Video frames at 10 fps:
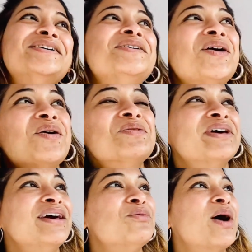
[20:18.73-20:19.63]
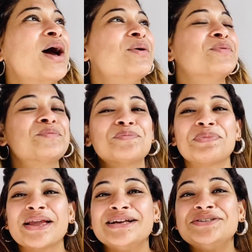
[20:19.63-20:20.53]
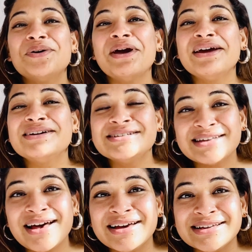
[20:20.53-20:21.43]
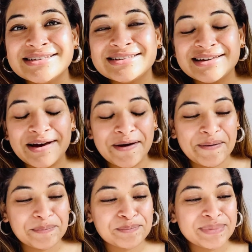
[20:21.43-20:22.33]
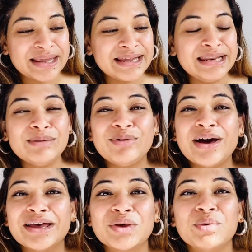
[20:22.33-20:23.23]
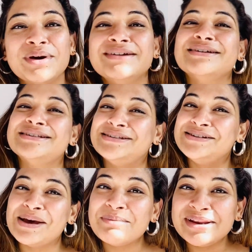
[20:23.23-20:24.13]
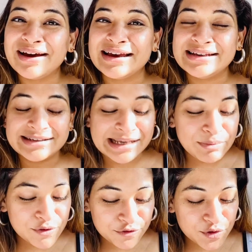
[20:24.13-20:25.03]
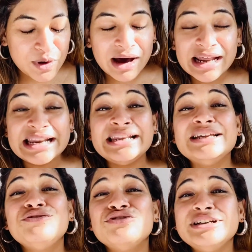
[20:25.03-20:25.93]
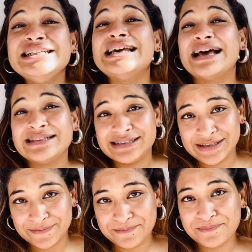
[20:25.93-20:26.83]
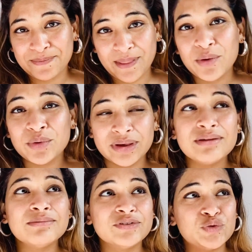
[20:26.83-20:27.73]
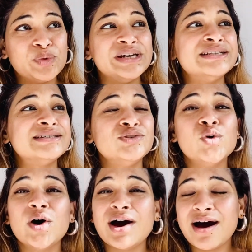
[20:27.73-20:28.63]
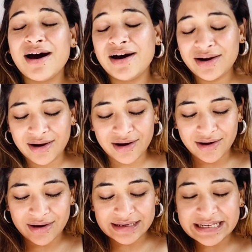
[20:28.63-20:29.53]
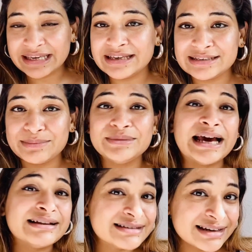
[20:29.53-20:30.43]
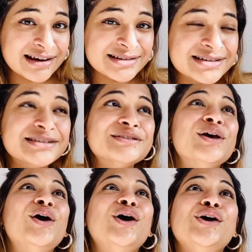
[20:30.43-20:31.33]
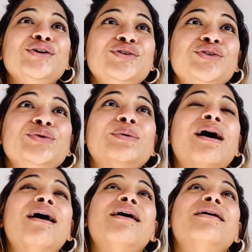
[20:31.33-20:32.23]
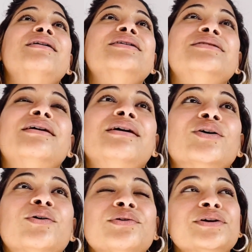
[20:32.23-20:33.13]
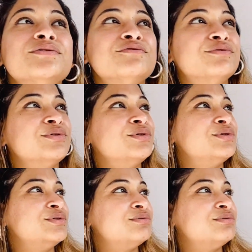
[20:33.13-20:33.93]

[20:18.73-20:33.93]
Okay, wow. So, air signs, Libra, Aquarius, Gemini, some of you are literally dancing, okay, which means you are taking some dance classes. You are going for